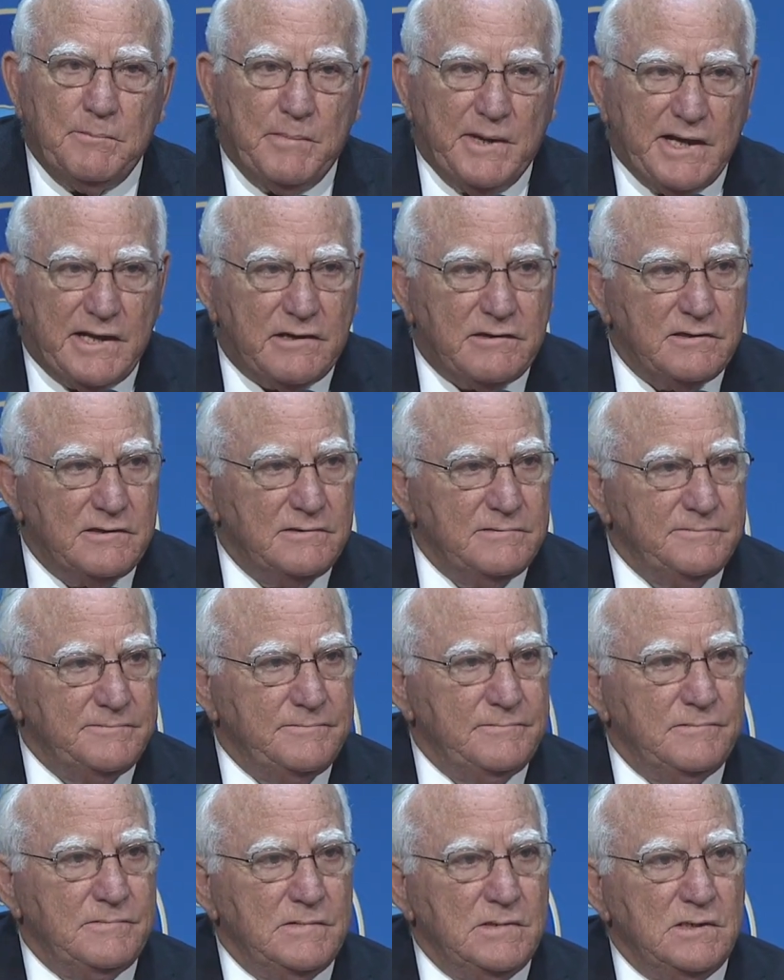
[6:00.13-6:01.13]
better?
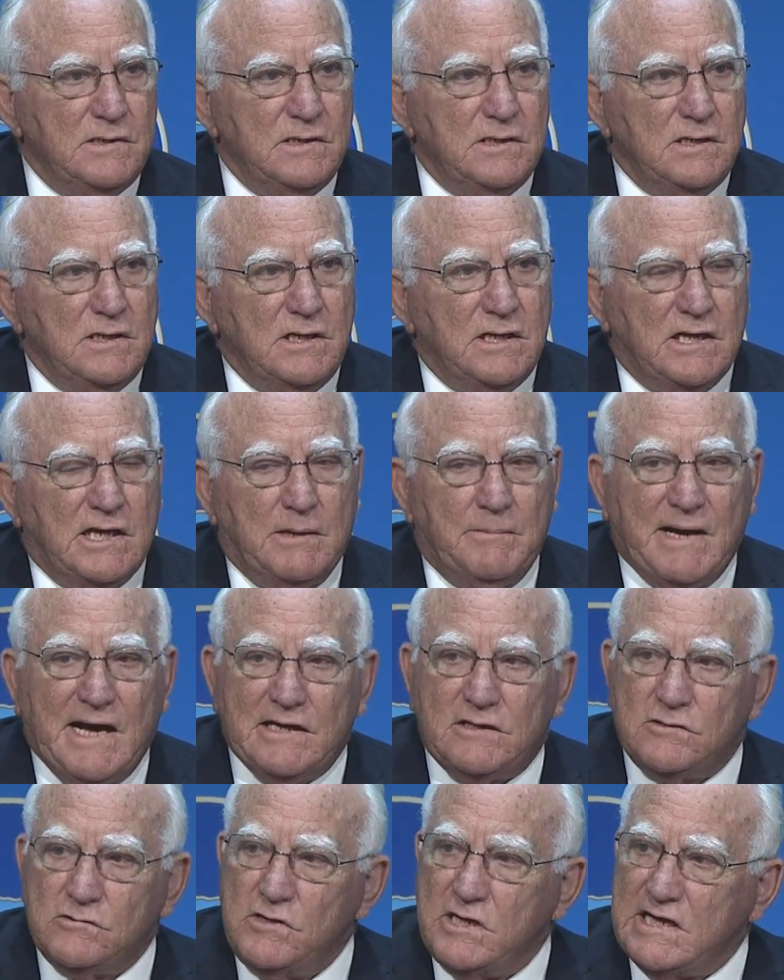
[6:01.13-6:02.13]
Am I
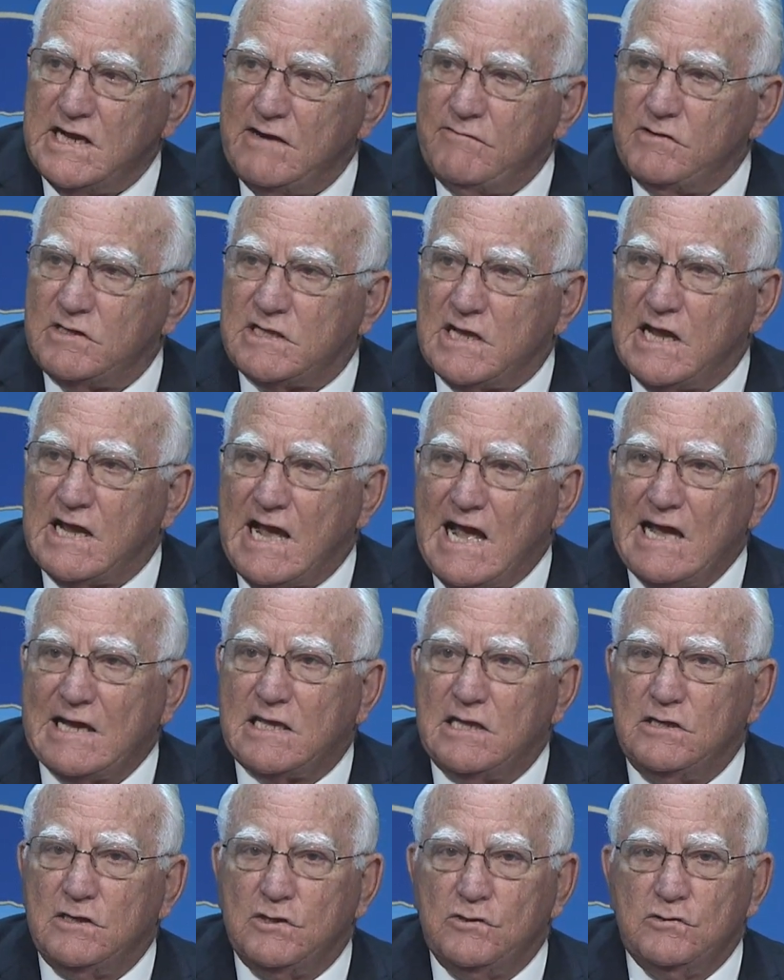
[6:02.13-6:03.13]
doing everything I
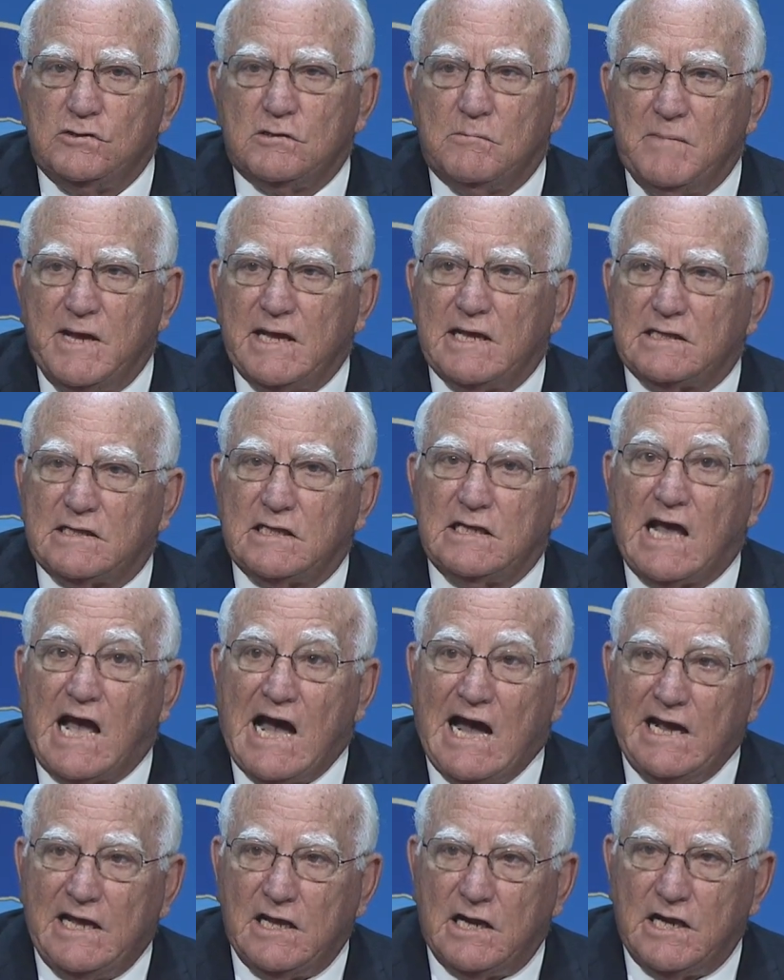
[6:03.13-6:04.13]
can do to make the
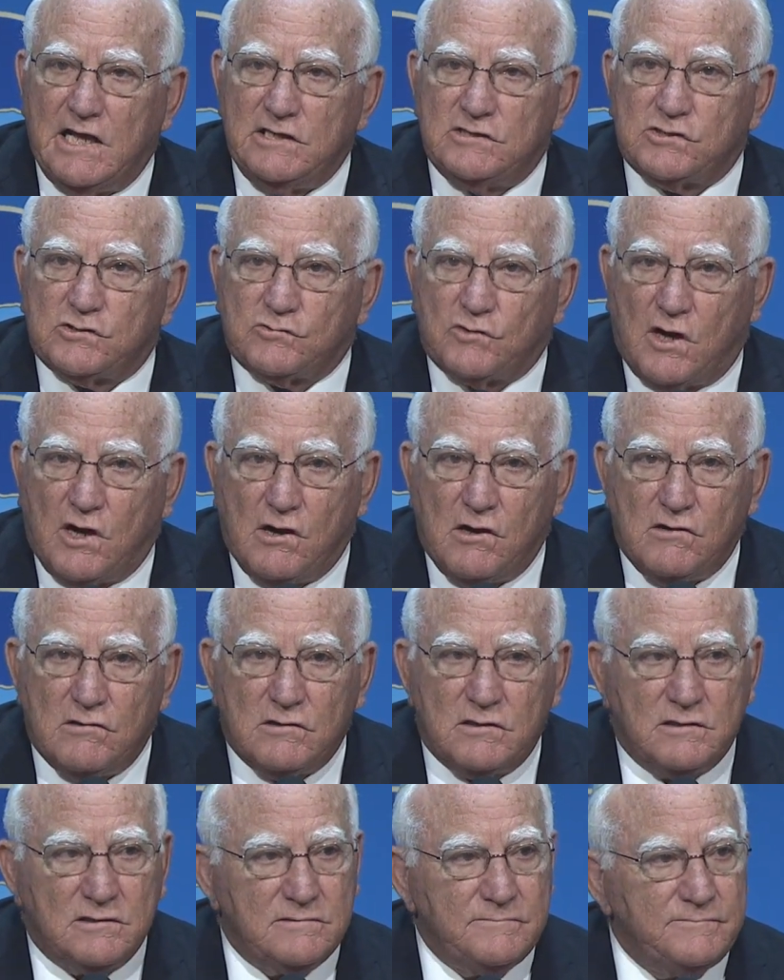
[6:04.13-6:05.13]
ILA
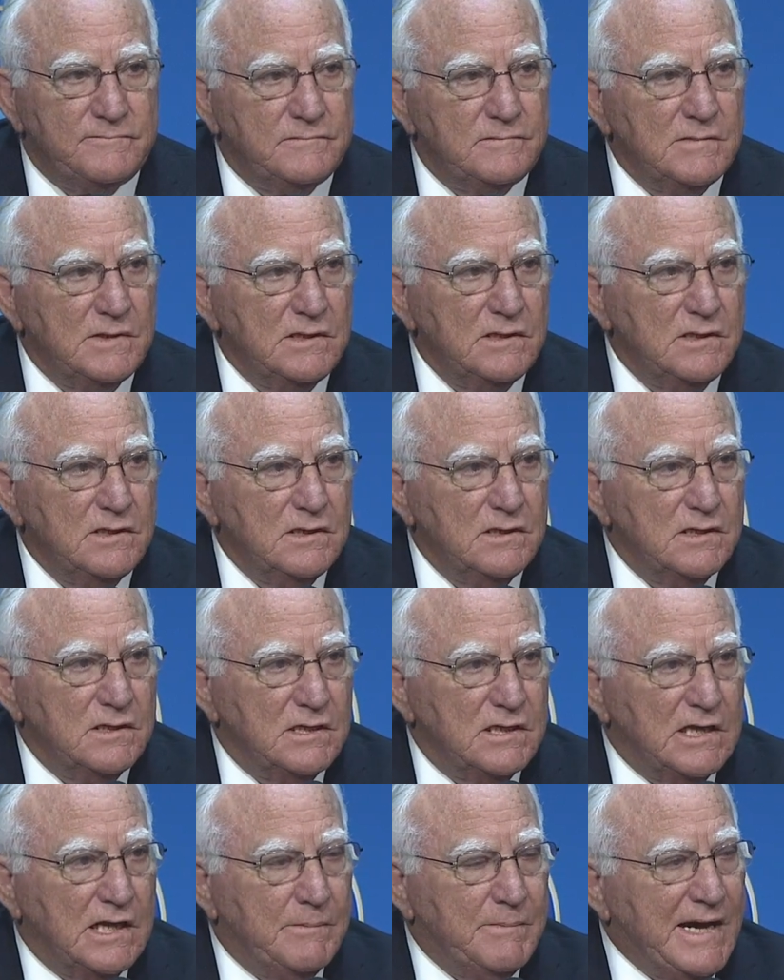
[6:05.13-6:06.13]
strong?
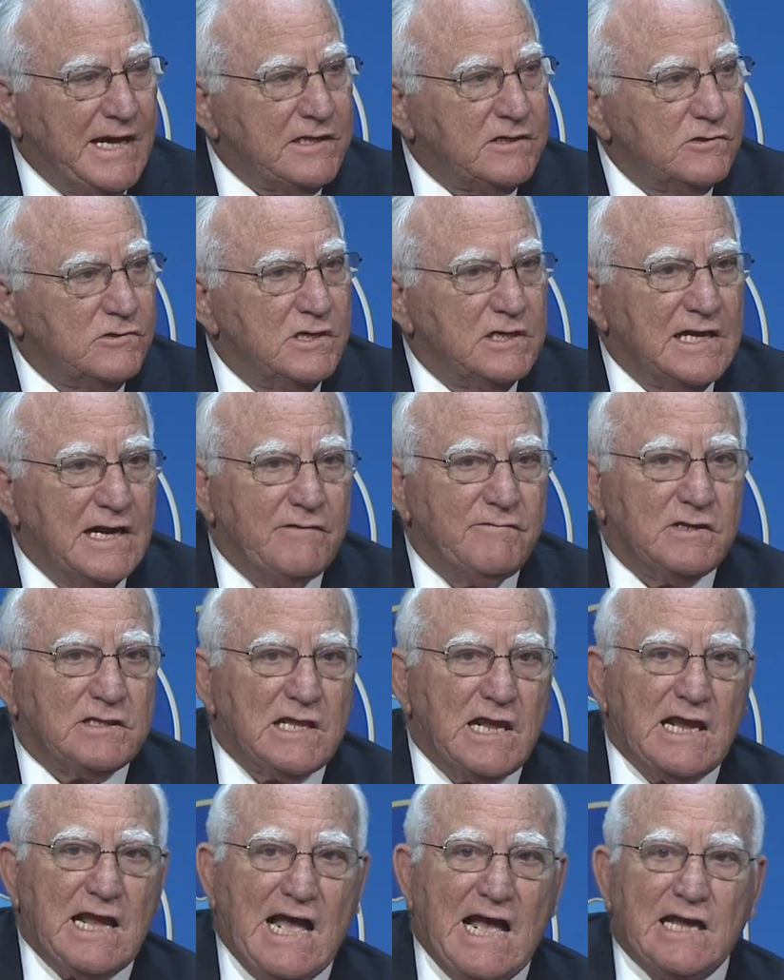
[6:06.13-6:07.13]
Am I doing
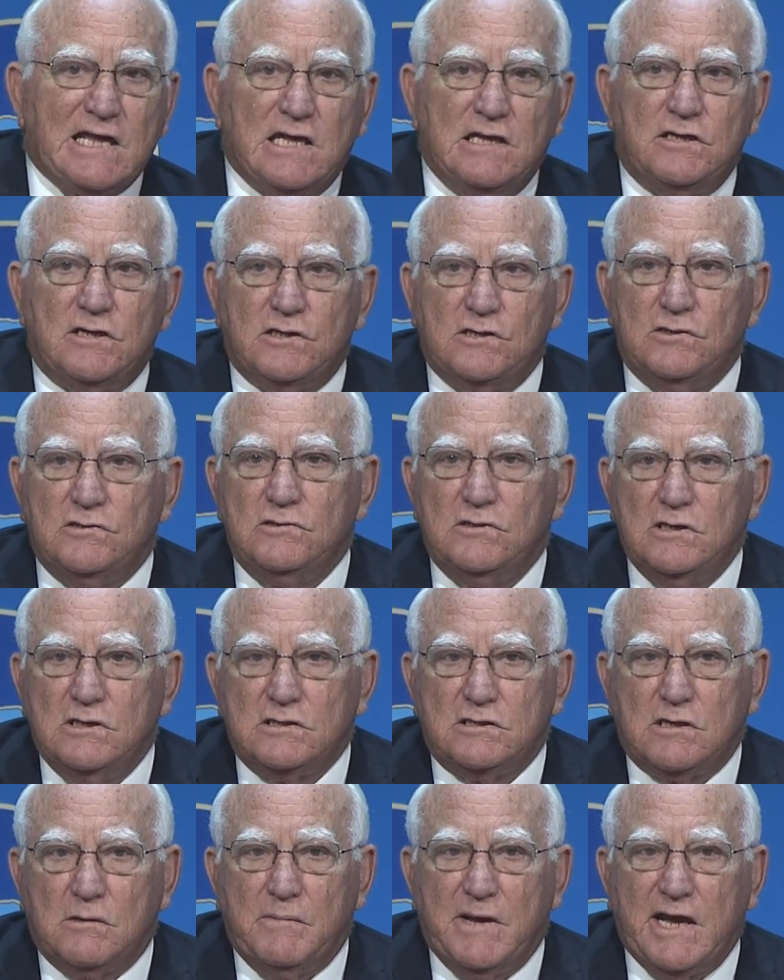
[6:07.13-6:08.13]
everything I can do
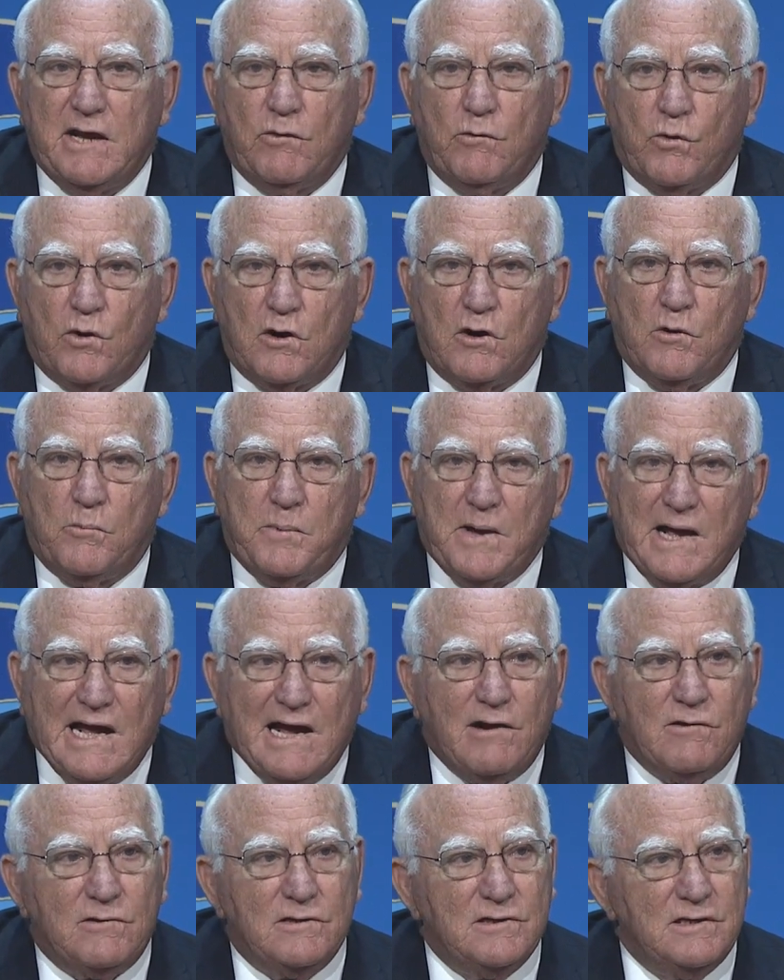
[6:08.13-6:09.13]
to make world
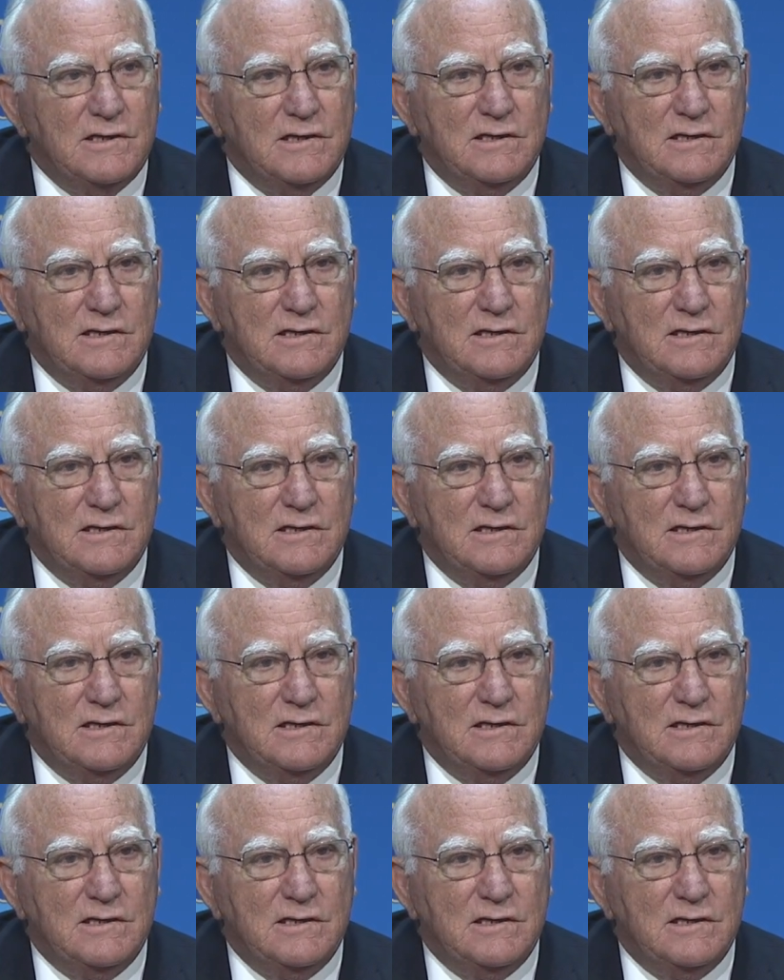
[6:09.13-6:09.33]
power?